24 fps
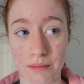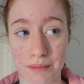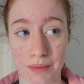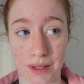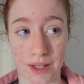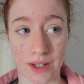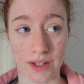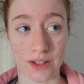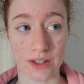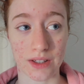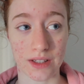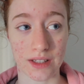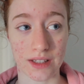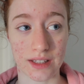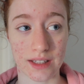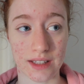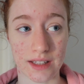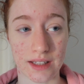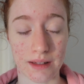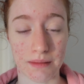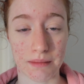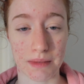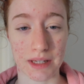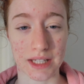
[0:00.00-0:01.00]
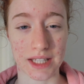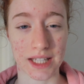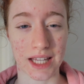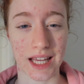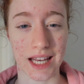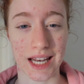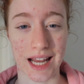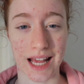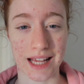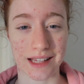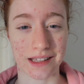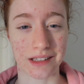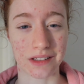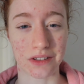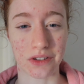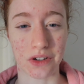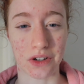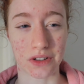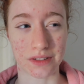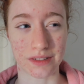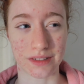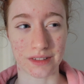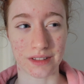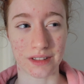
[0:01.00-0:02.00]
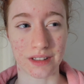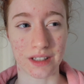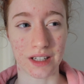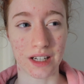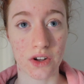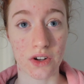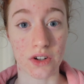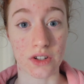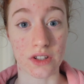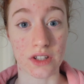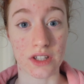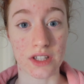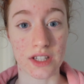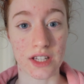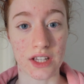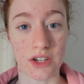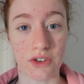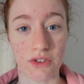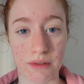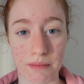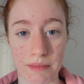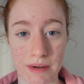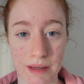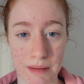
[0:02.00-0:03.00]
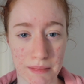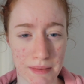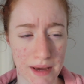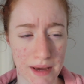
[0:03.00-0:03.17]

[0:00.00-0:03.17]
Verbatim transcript: because my skin hasn't gotten considerably